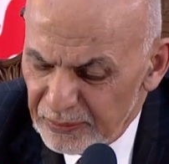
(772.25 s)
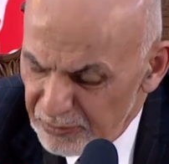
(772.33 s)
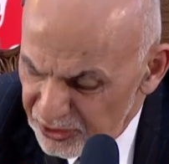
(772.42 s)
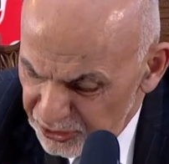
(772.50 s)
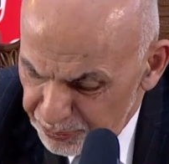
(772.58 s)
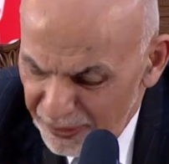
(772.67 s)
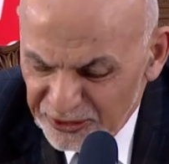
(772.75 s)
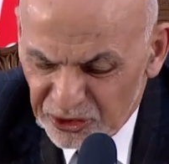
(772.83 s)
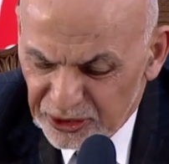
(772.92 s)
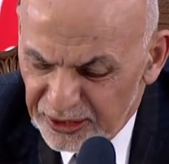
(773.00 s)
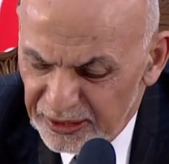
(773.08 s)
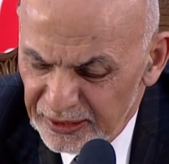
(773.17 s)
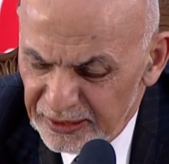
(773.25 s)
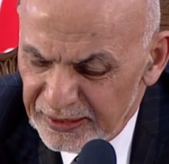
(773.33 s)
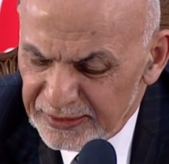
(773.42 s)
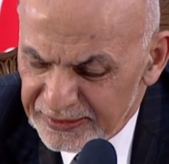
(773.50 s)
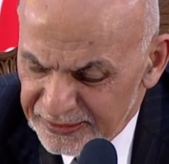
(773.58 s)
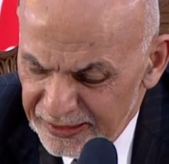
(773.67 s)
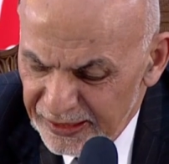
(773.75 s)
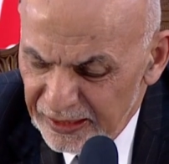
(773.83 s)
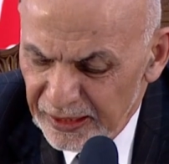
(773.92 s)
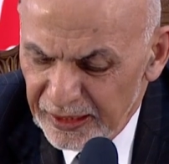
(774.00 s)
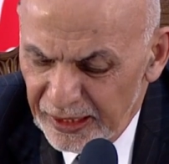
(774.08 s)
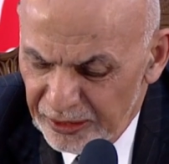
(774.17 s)
especially steel
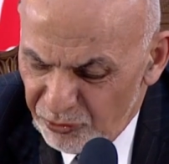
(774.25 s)
and